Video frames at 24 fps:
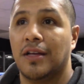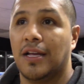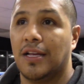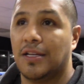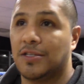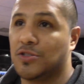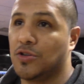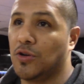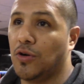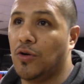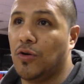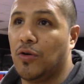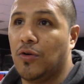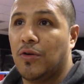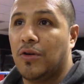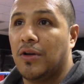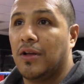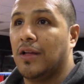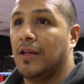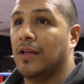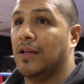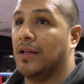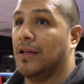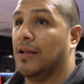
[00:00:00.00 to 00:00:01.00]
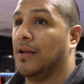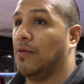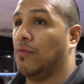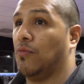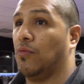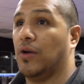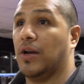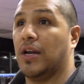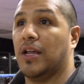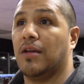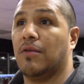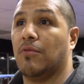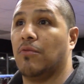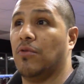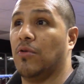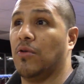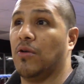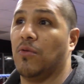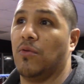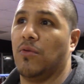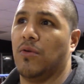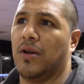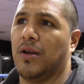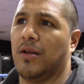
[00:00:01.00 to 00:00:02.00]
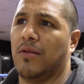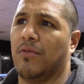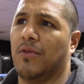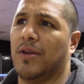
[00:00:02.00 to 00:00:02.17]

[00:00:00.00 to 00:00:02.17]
So when he when, when,